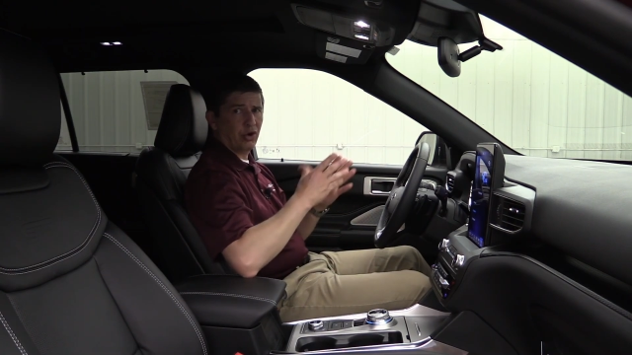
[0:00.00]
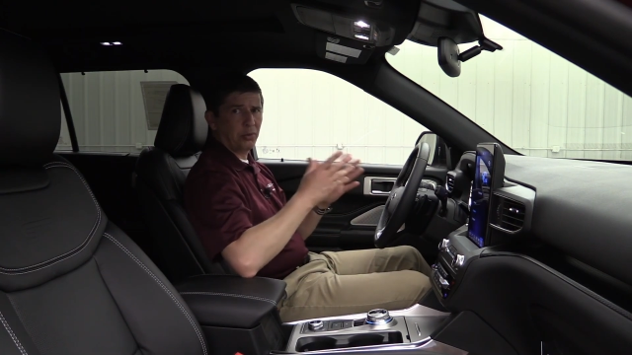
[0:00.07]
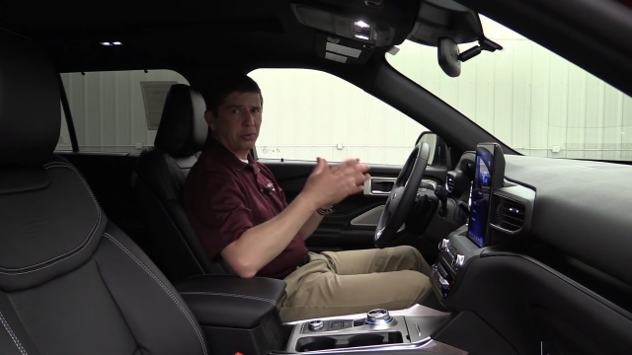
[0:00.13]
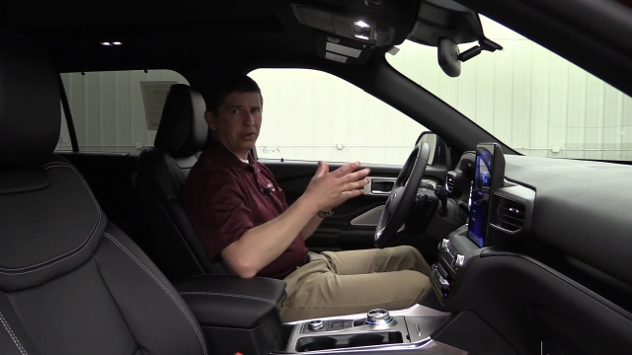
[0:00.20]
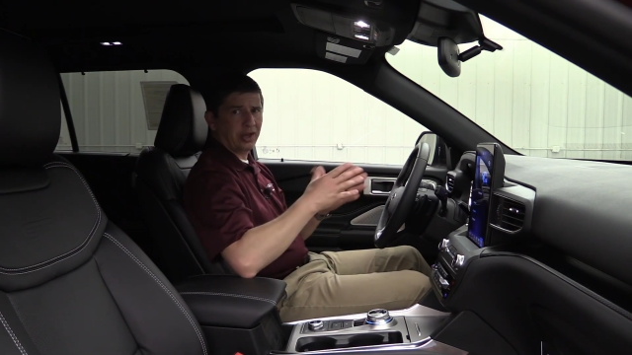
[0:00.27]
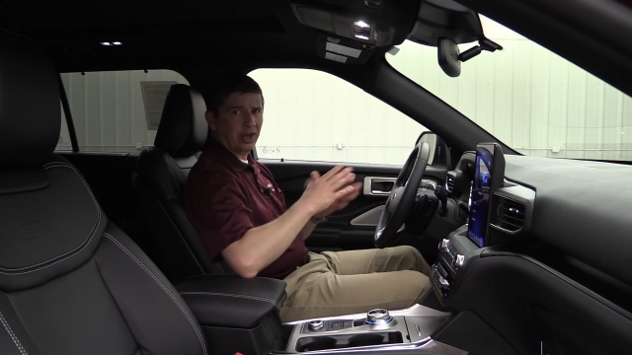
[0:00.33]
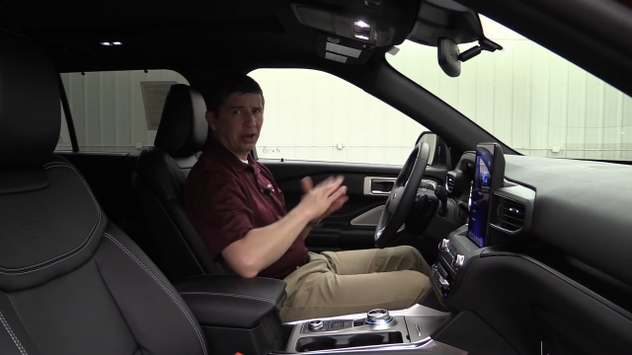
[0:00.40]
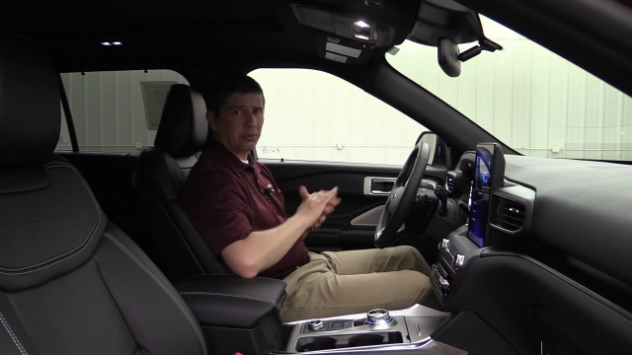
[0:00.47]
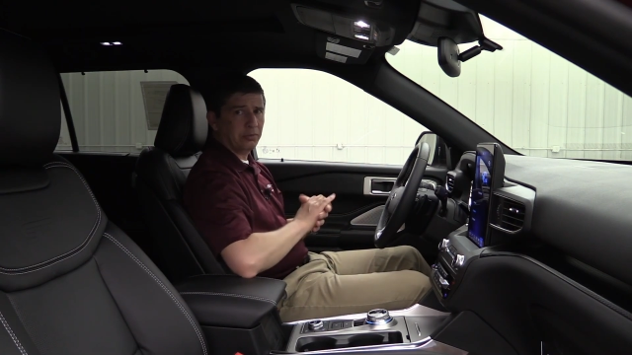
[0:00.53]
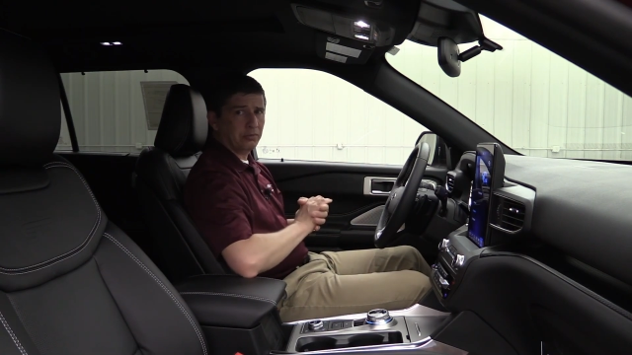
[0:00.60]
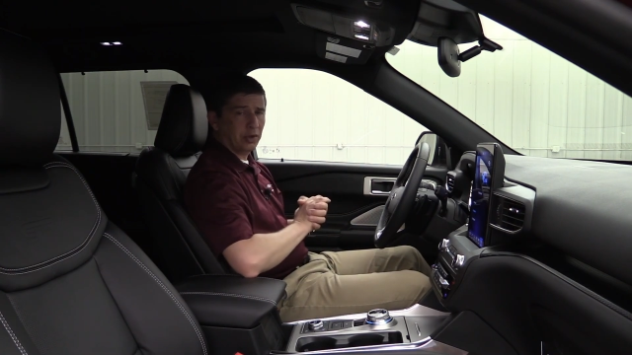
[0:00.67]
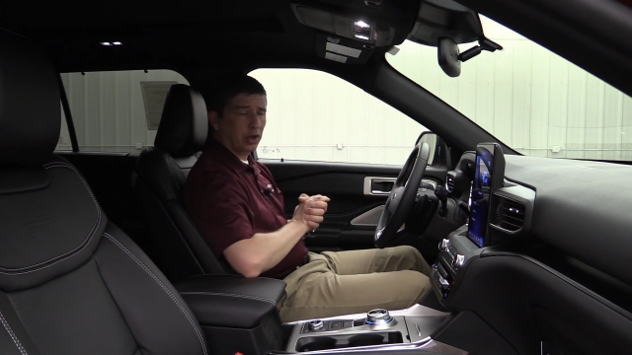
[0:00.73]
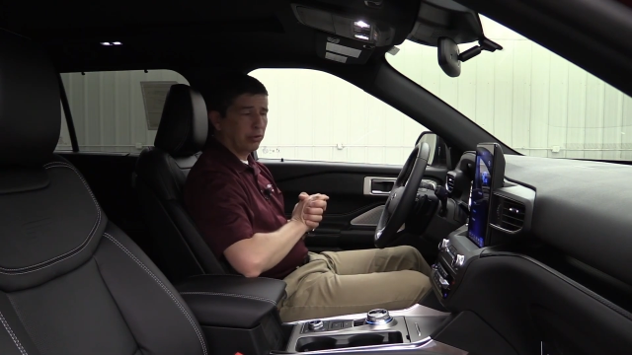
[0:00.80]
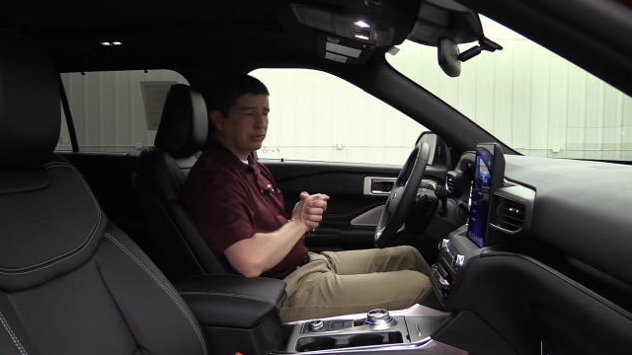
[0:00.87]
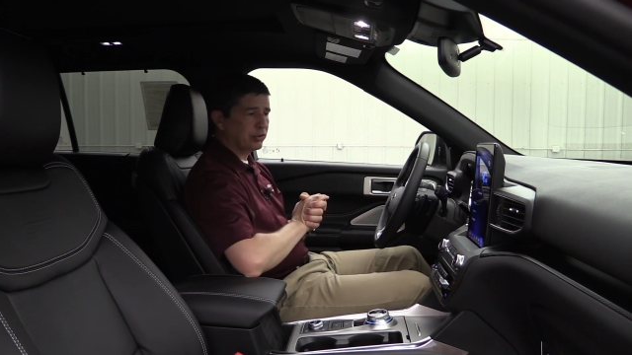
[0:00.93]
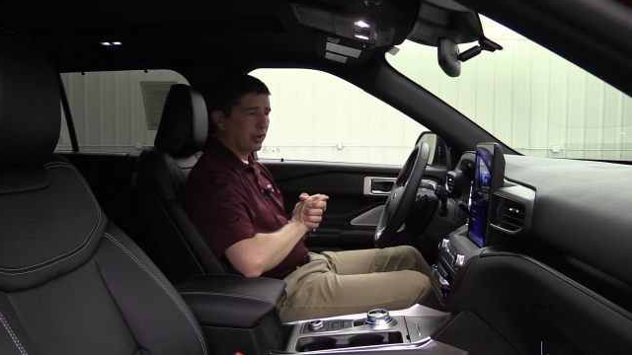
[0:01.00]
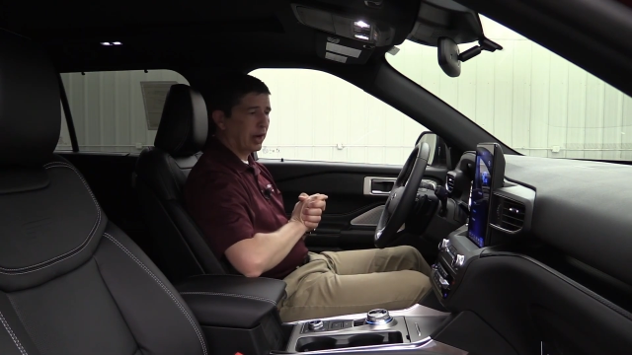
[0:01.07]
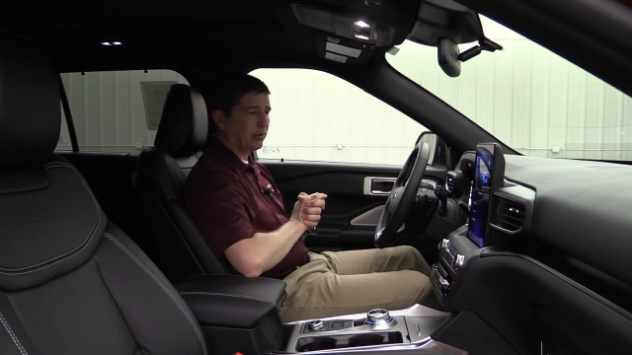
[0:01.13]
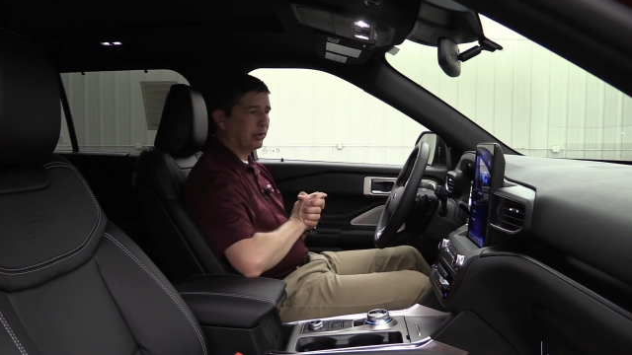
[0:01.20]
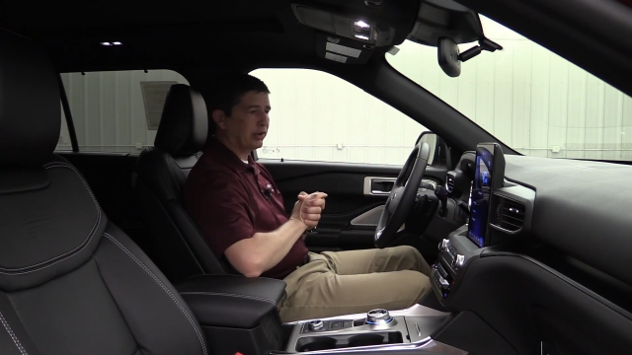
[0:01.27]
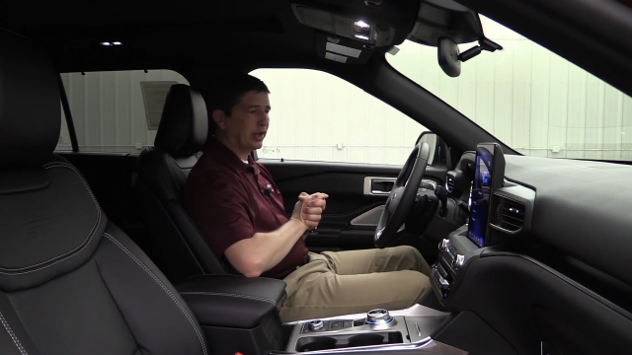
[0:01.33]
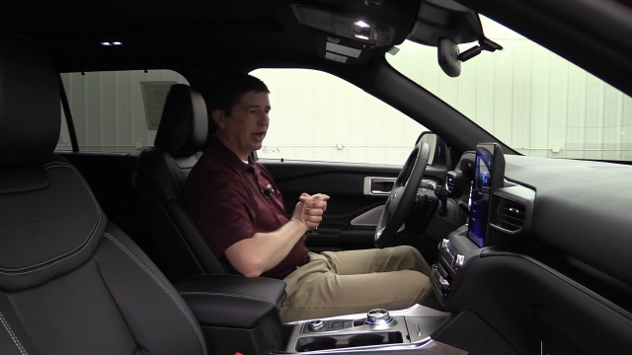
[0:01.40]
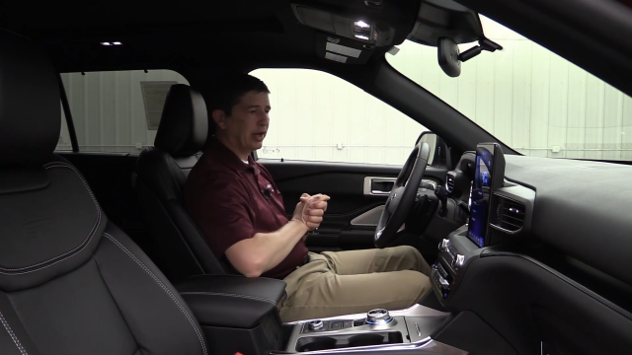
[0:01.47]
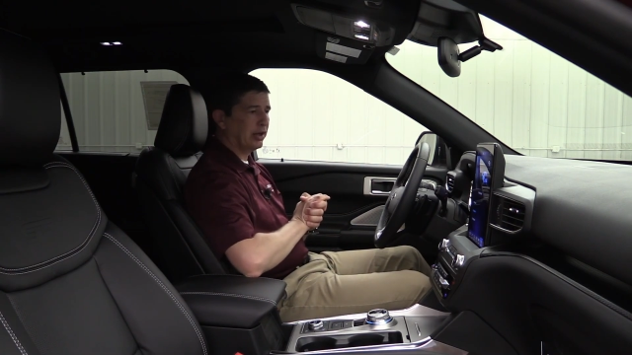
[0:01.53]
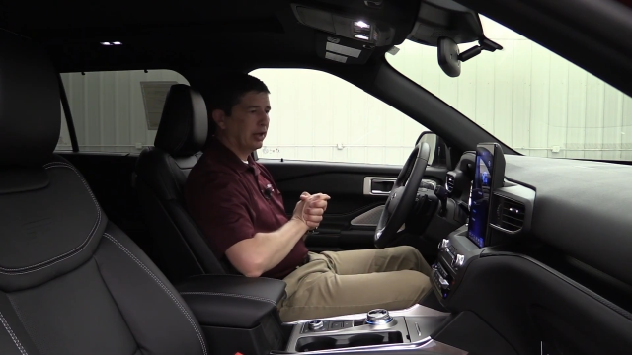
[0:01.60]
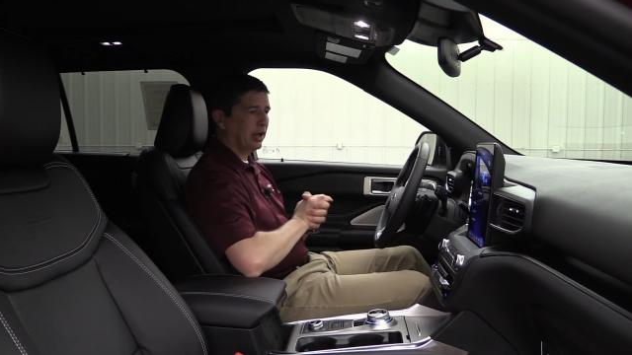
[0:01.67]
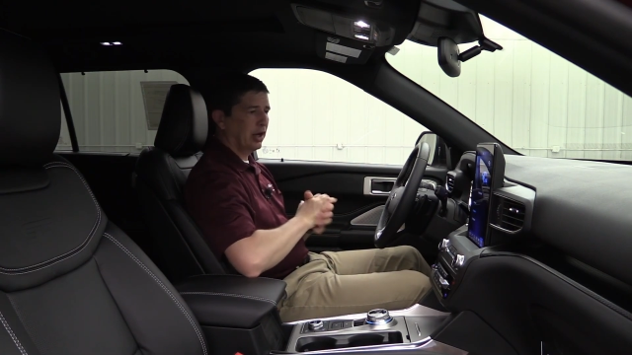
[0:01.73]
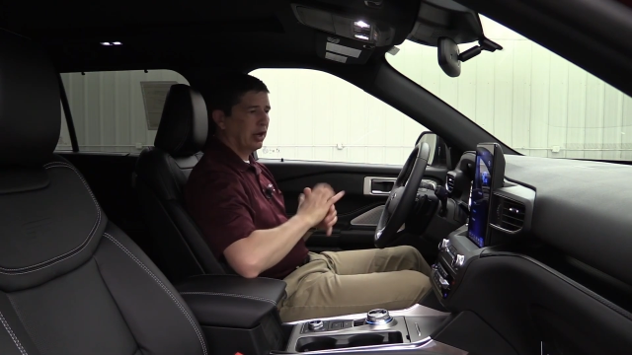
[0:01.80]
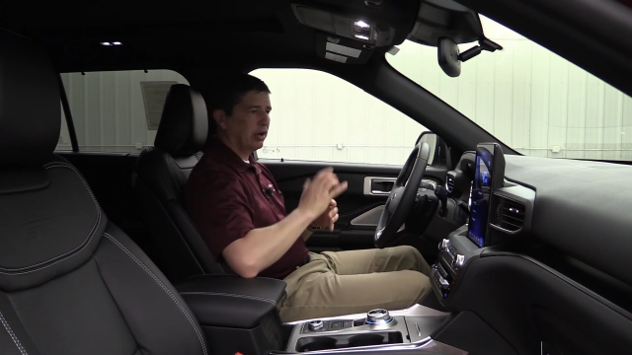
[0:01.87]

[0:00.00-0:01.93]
hopefully helped you out with that.